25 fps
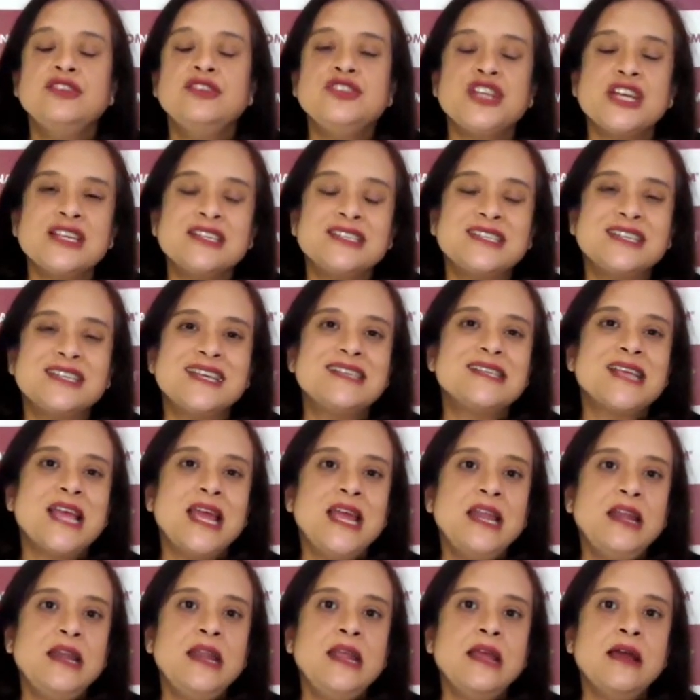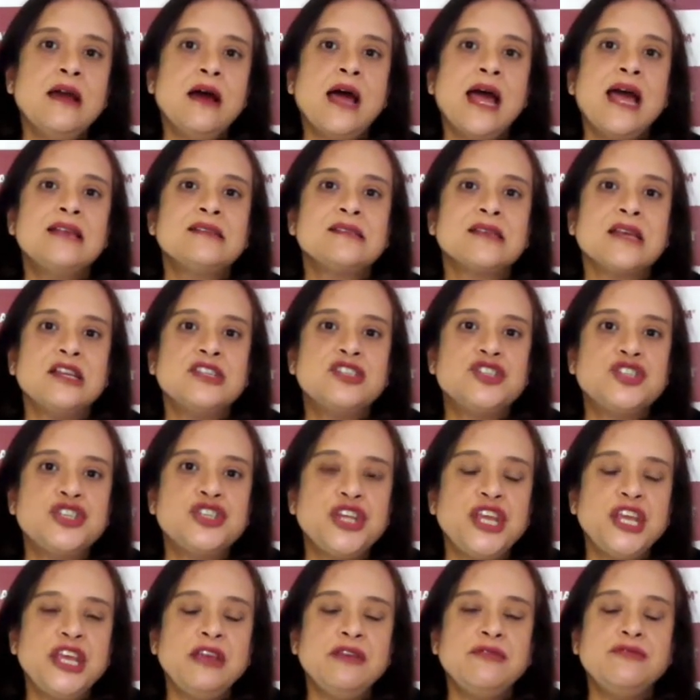Just as India has
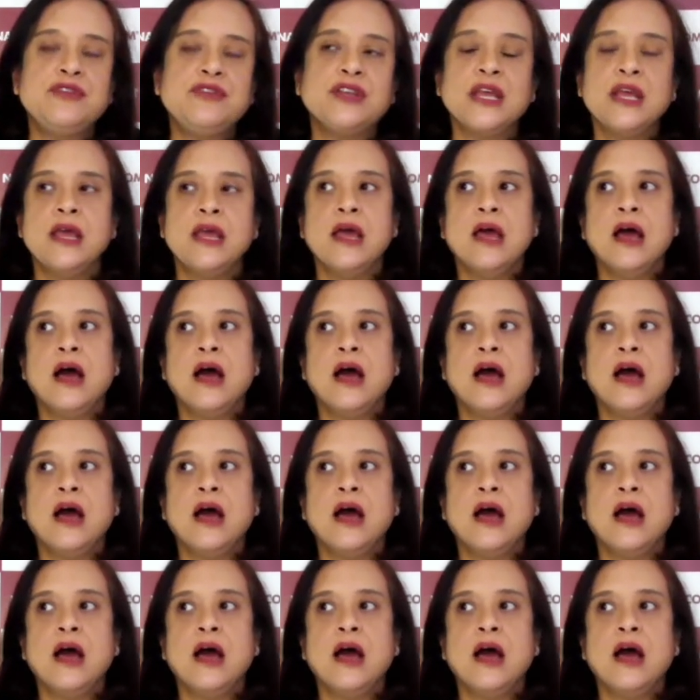achieved